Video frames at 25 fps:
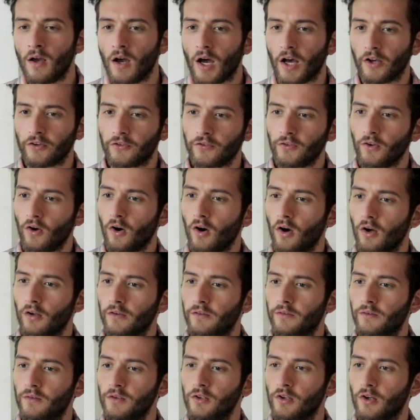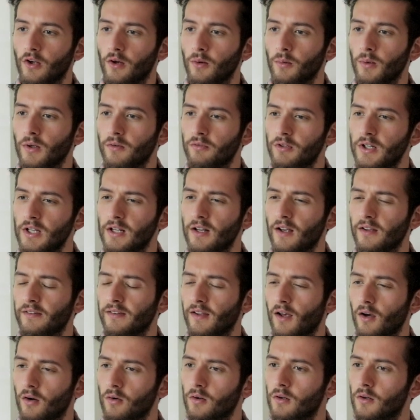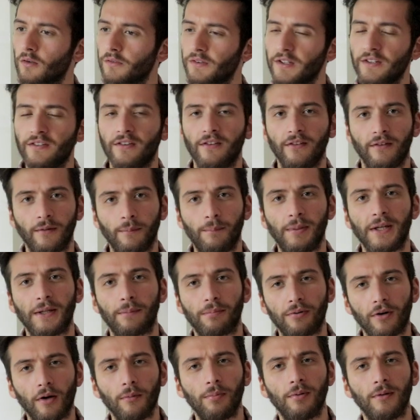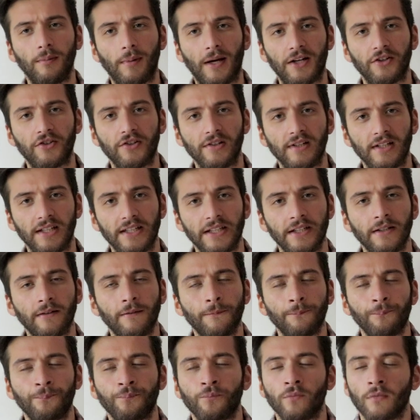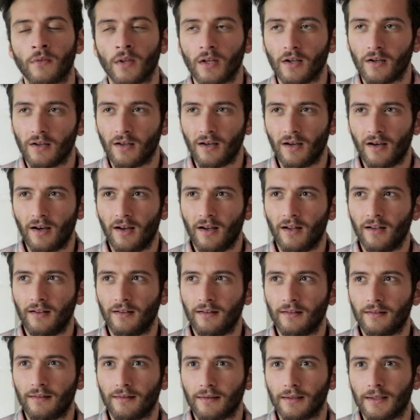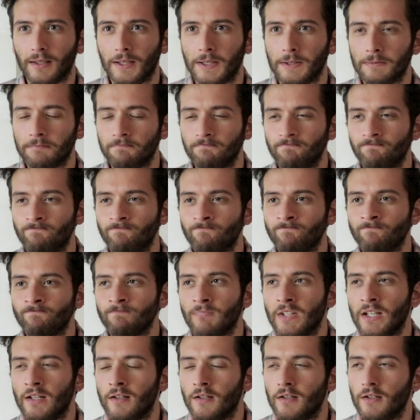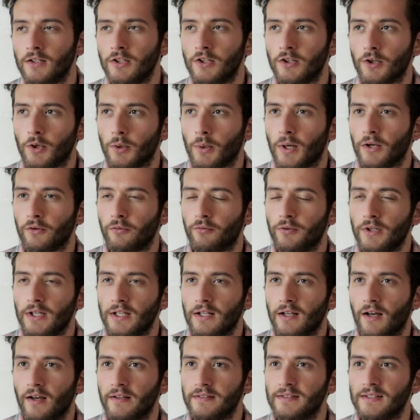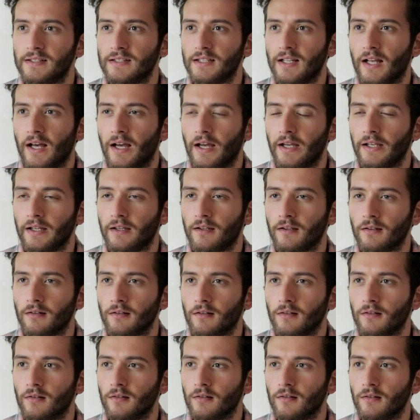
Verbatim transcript: I started, you know, I realized like, oh, this is a big problem actually and, um, you know, I was realizing like,